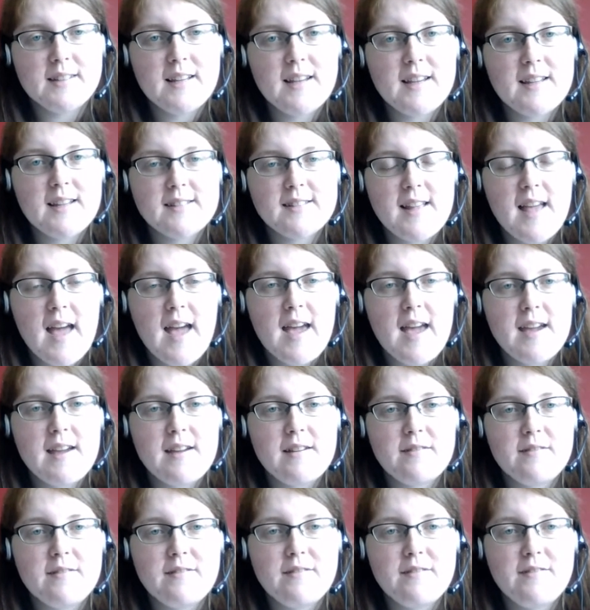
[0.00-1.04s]
is
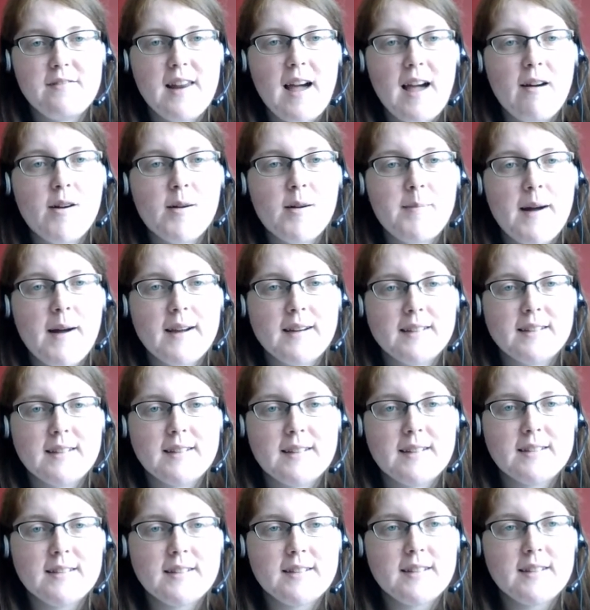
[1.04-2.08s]
a flower
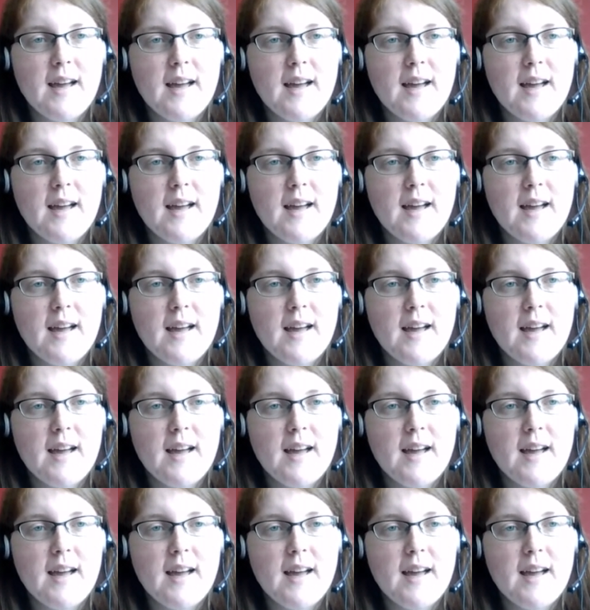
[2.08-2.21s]
magnet.